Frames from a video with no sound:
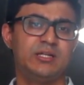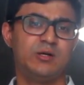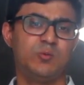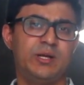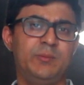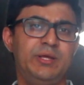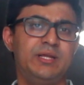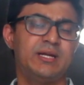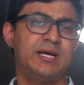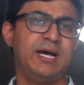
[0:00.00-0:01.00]
The one
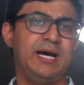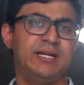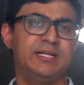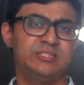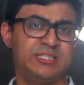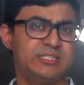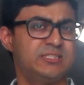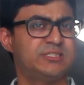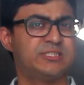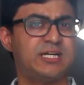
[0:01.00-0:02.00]
being that I had an
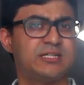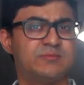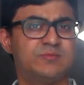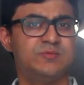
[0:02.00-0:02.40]
educational startup